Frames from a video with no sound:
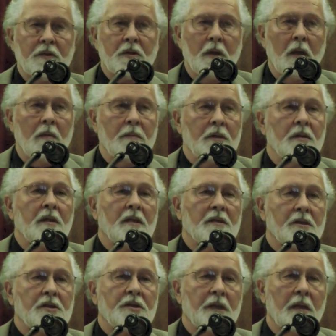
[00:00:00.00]
Islam and
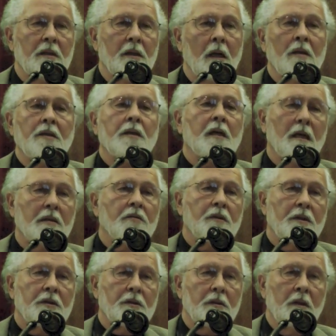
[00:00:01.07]
necessarily in other
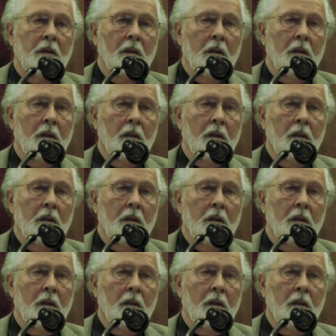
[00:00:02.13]
countries.